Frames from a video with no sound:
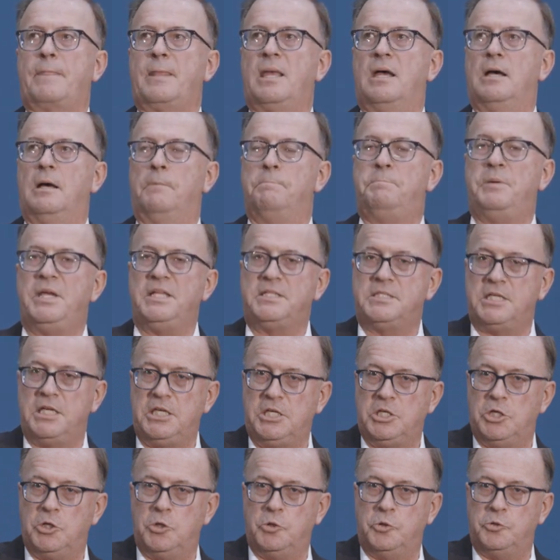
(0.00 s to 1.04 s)

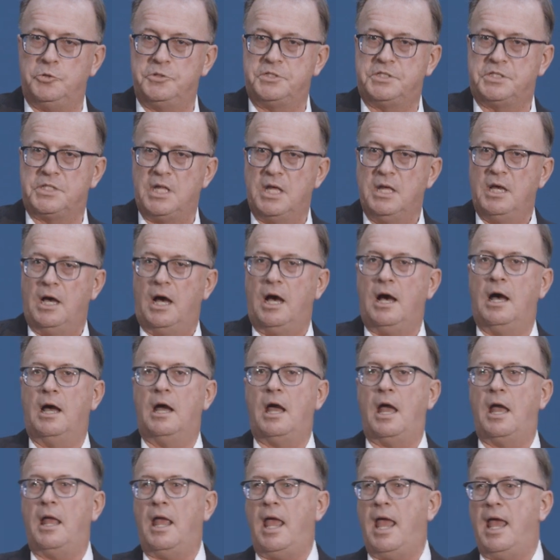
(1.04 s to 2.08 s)
BTUs
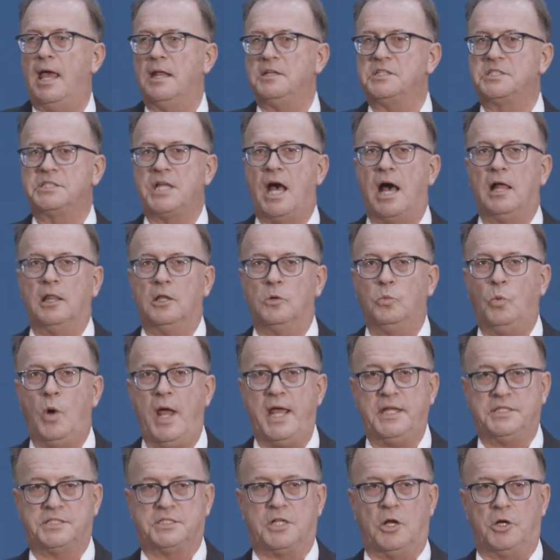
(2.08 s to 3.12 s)
and solid
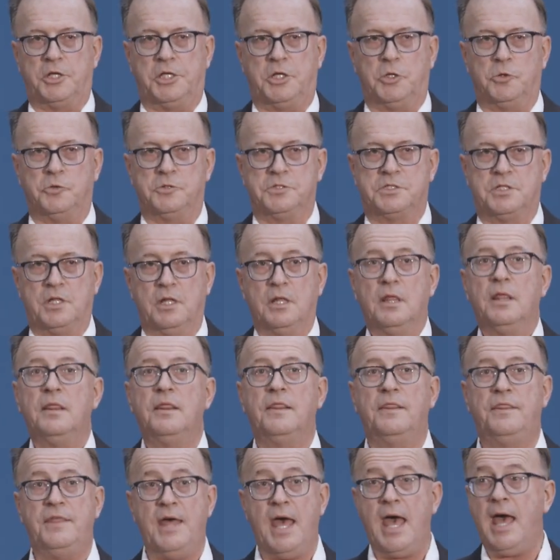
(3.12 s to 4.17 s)
waste are used.
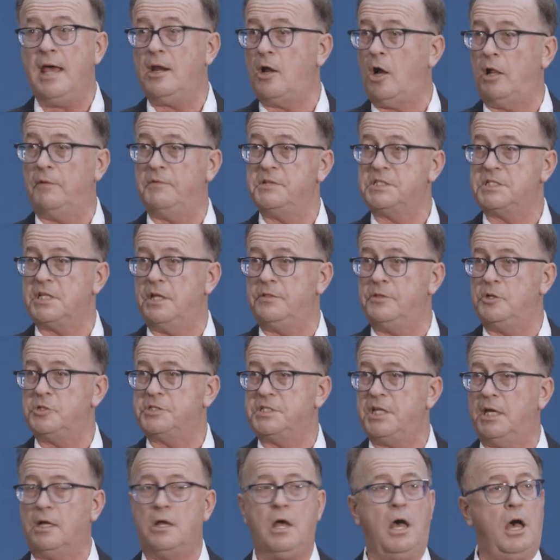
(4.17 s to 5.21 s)
Then all of a sudden they're
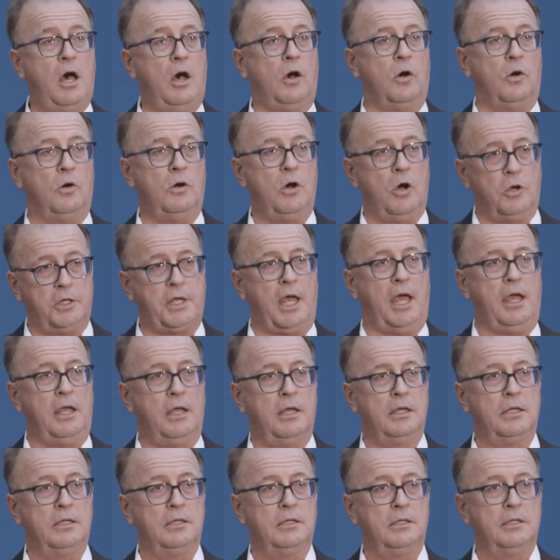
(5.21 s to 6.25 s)
saying, oh, okay,
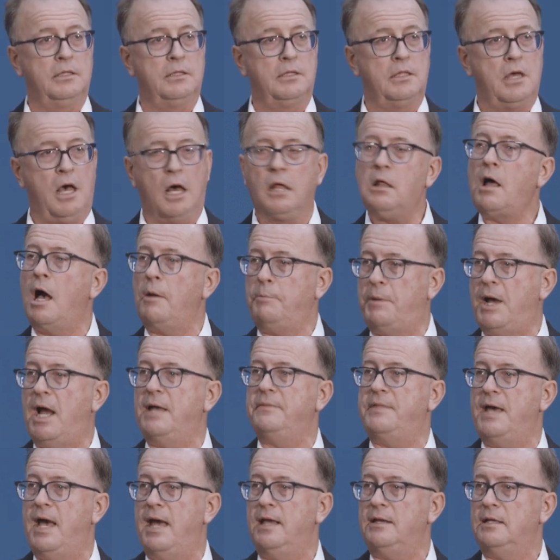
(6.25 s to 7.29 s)
I'll buy
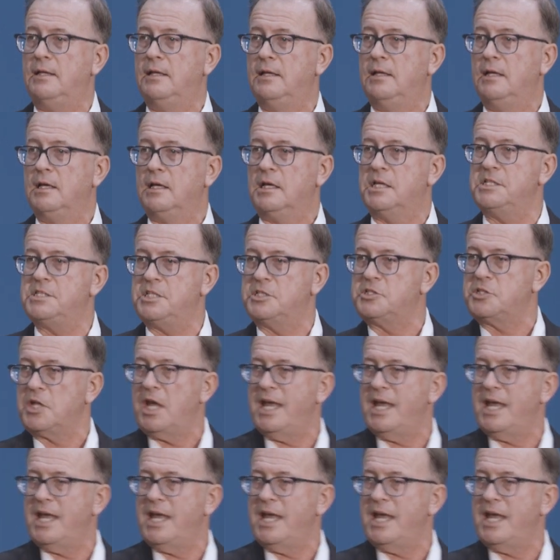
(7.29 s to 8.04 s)
that because